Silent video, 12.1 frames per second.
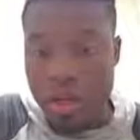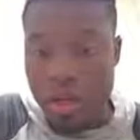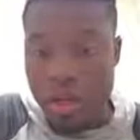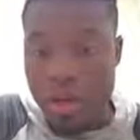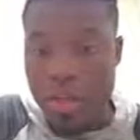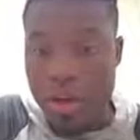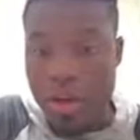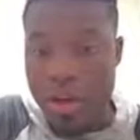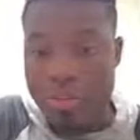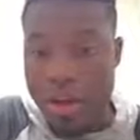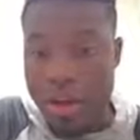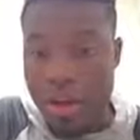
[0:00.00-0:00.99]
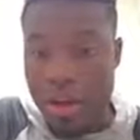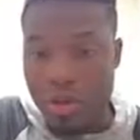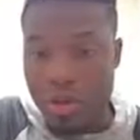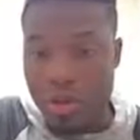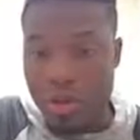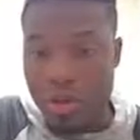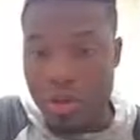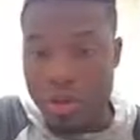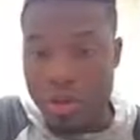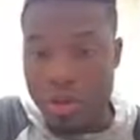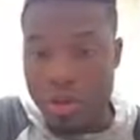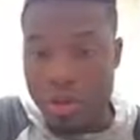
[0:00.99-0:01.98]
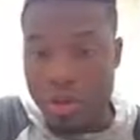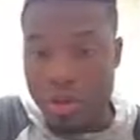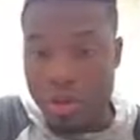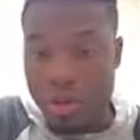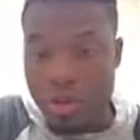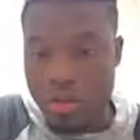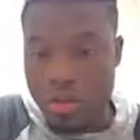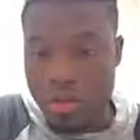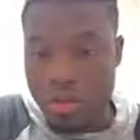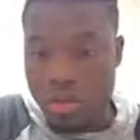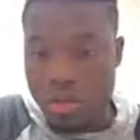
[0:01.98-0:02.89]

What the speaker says: the third value, so